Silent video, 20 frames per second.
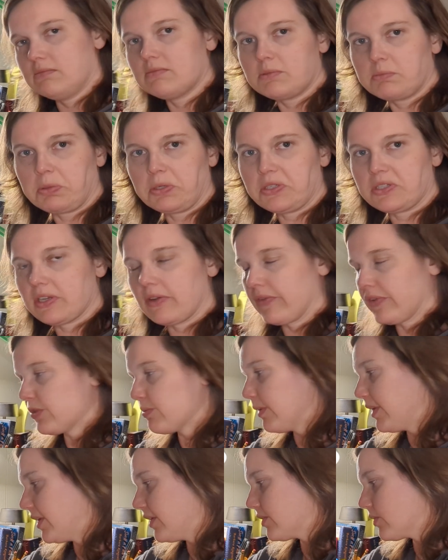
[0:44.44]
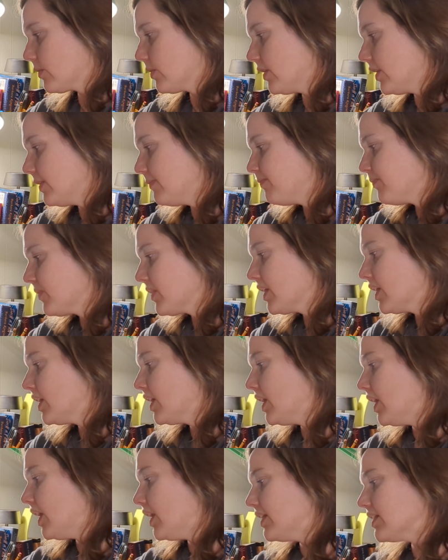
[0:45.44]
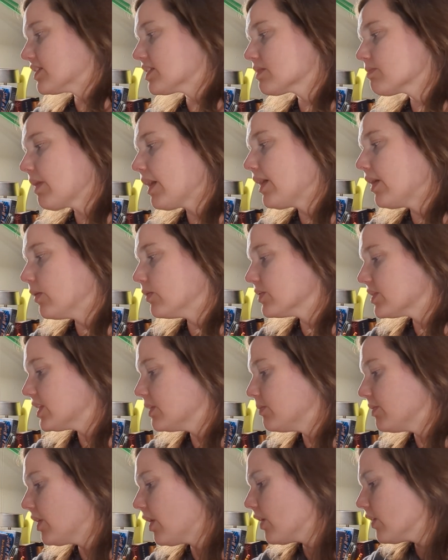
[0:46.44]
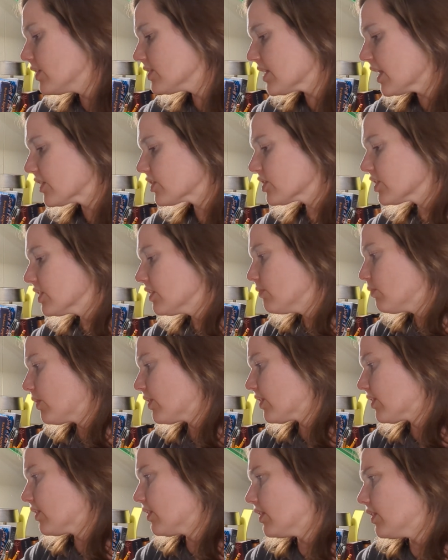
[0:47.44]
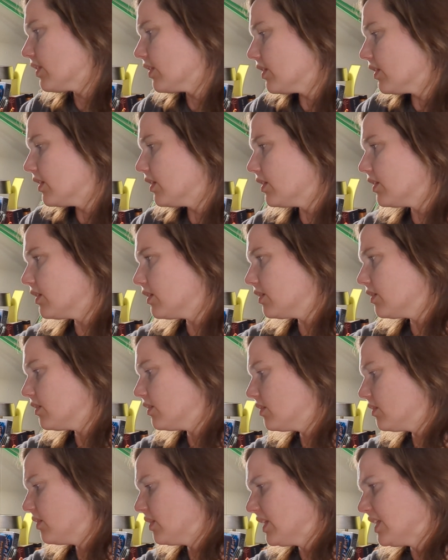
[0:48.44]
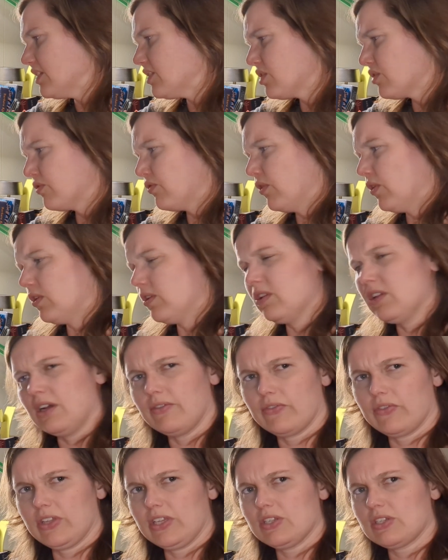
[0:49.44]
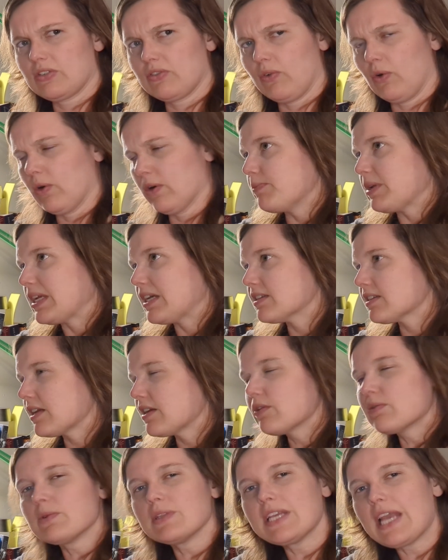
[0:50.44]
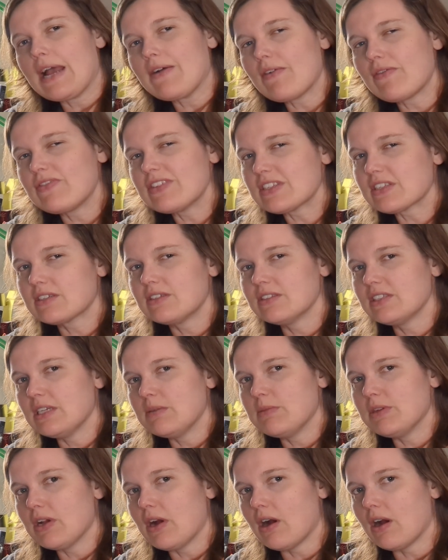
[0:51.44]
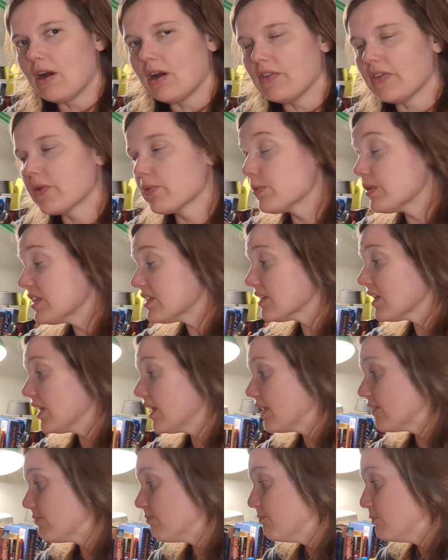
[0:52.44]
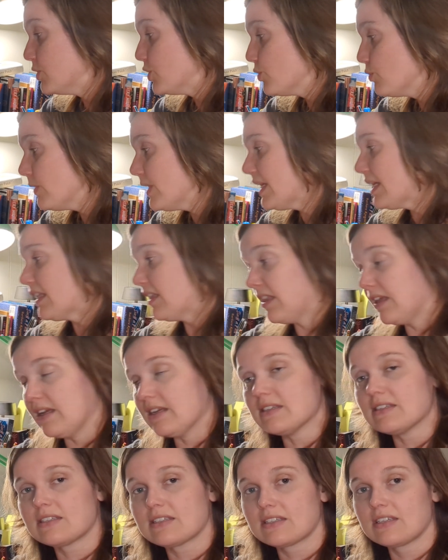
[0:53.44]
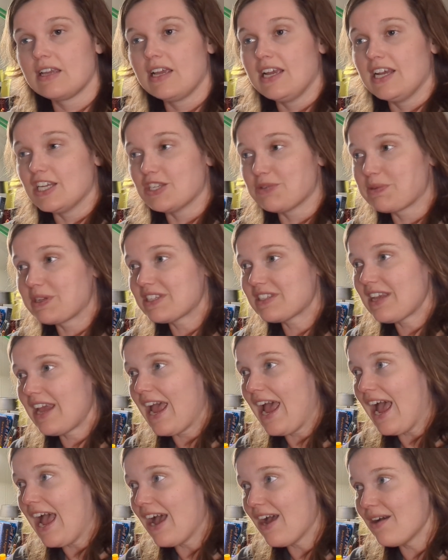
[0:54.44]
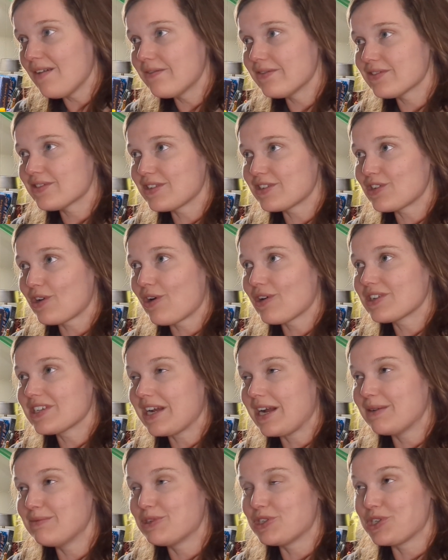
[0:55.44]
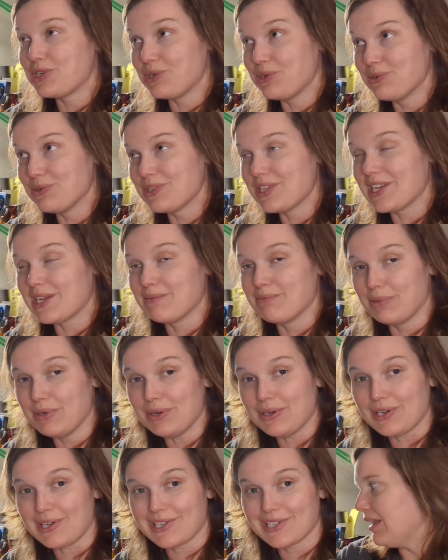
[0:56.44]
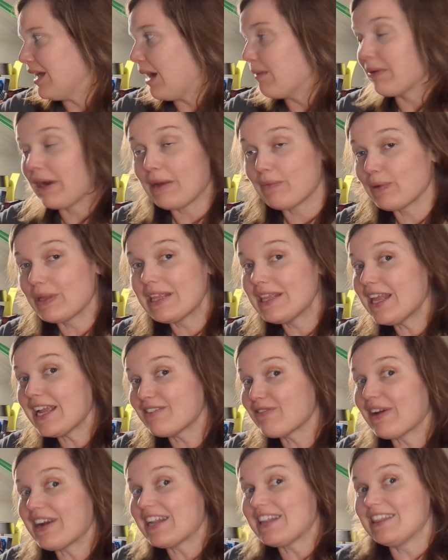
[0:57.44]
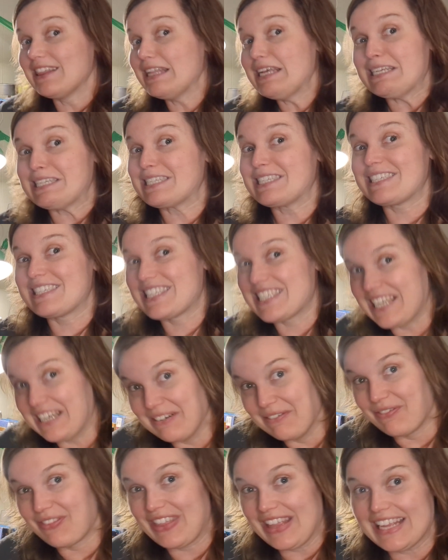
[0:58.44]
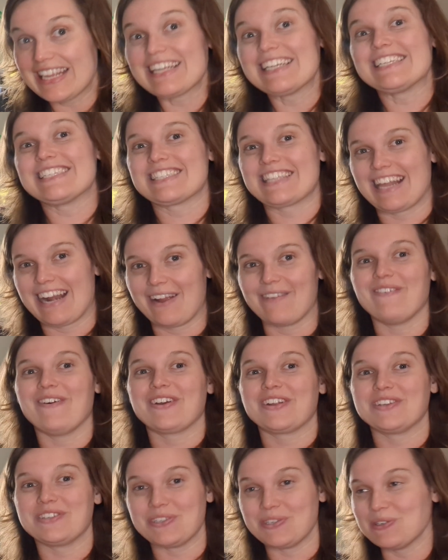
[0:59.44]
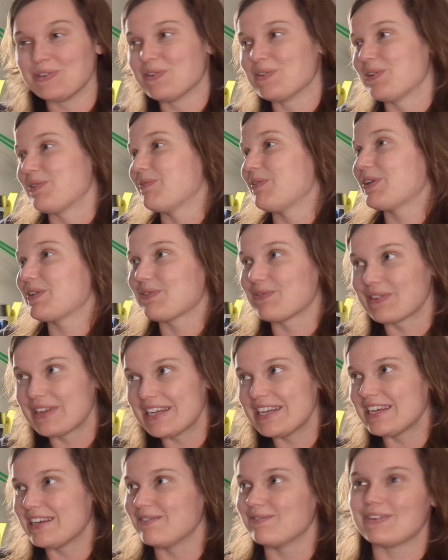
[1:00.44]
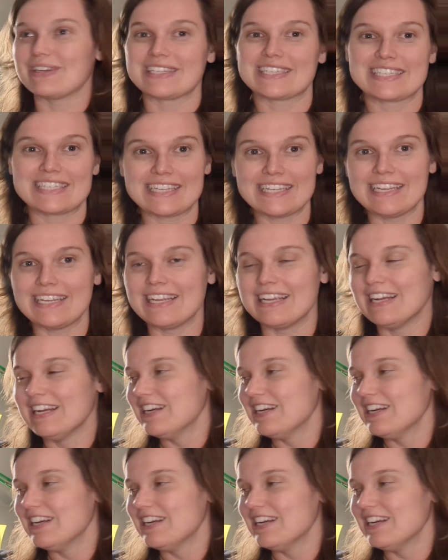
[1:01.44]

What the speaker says: Pretty self-explanatory. This is my own TBR. It's actually one of the least full of these 4 because I don't really have a physical TBR. The reason I'm doing this is because I have such a hard time choosing books. But I really like writing lists of things that I want to do and want to read and want to see.